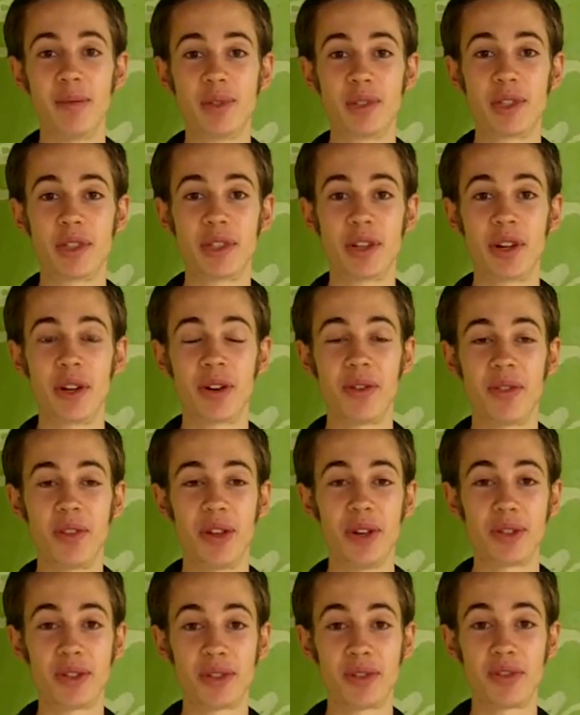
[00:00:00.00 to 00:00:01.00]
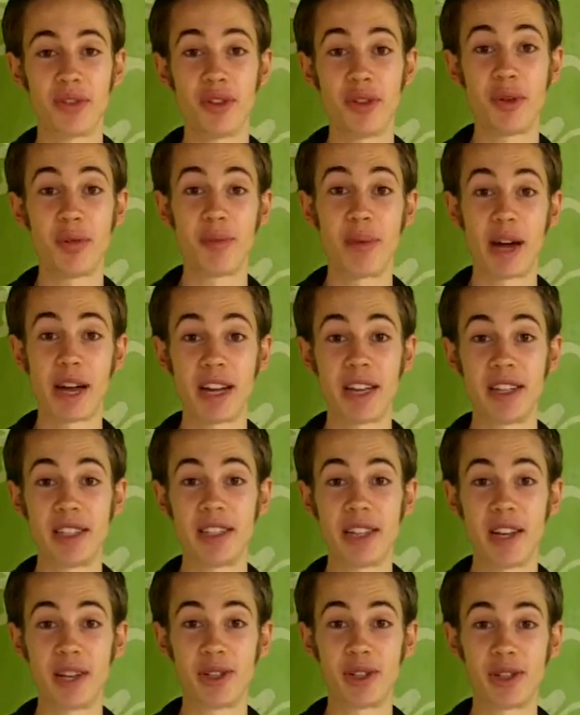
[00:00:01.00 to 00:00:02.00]
So those are a few of my
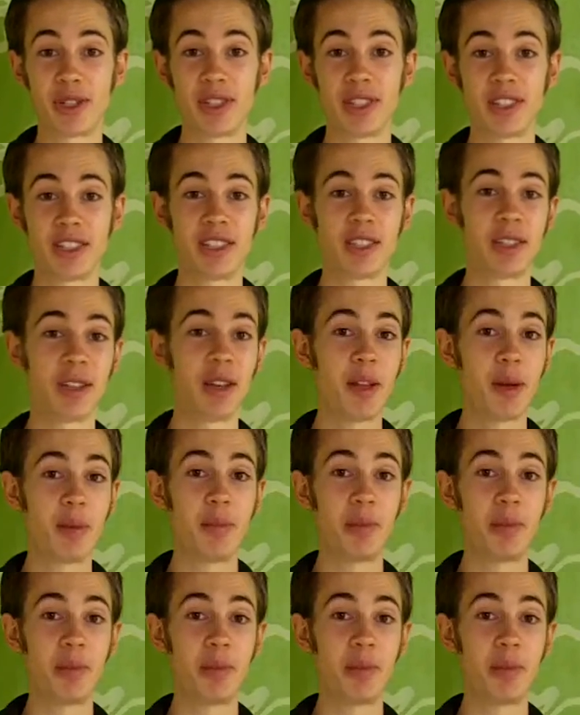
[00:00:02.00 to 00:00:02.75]
intentions.